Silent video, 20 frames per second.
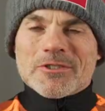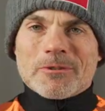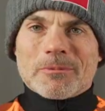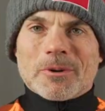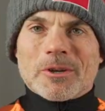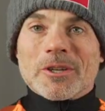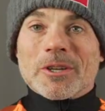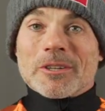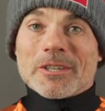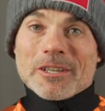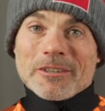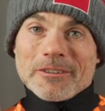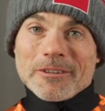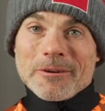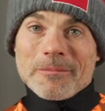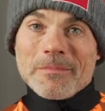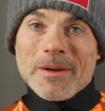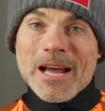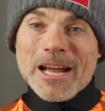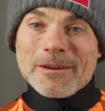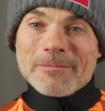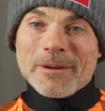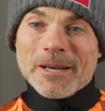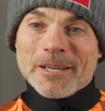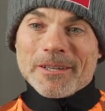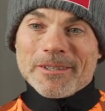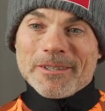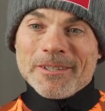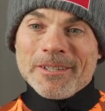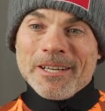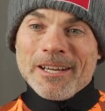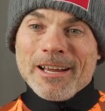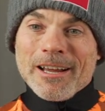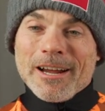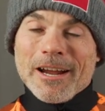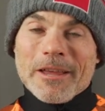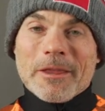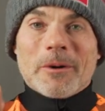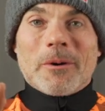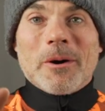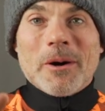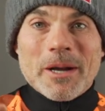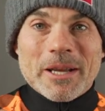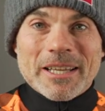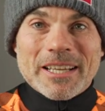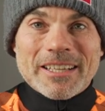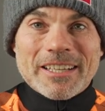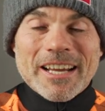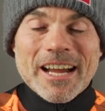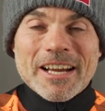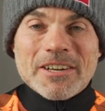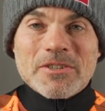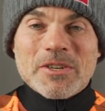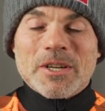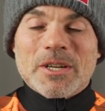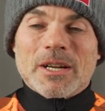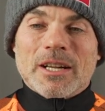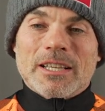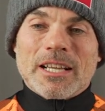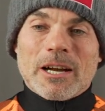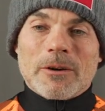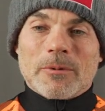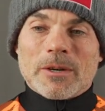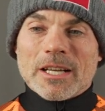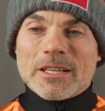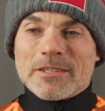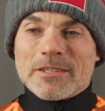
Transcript: super good, like a little back pedal, and then catch it. And that, when